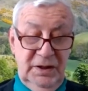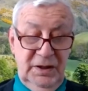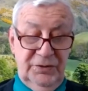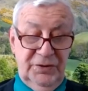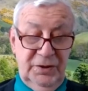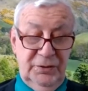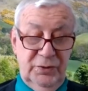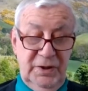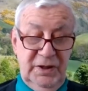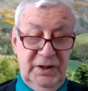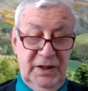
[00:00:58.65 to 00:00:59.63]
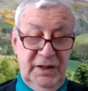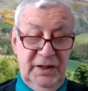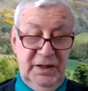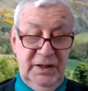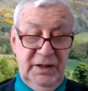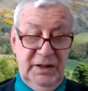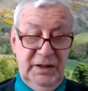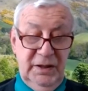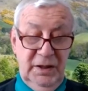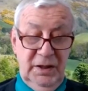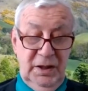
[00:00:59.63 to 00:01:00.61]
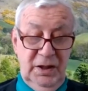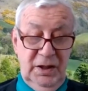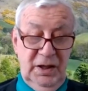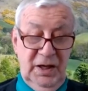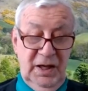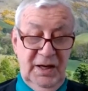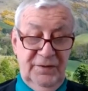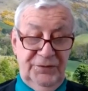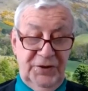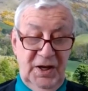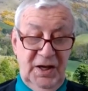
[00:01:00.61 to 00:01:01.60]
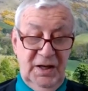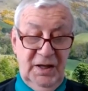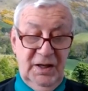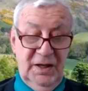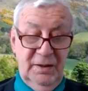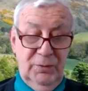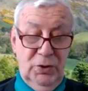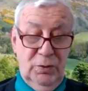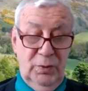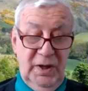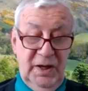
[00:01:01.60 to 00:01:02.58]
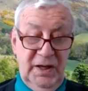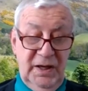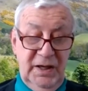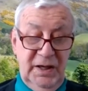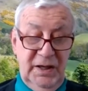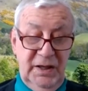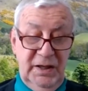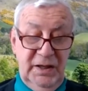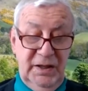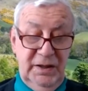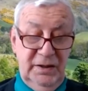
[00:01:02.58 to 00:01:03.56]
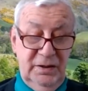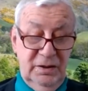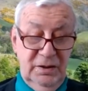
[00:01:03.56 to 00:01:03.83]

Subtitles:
is it really a lifetime away?